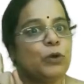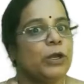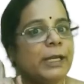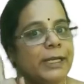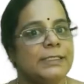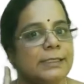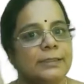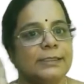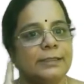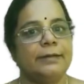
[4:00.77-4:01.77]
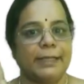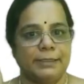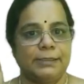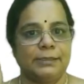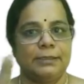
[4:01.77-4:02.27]
violate citizen
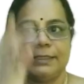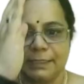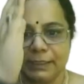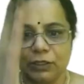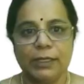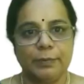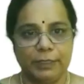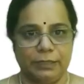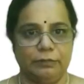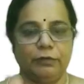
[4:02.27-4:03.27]
rights. This is your limit.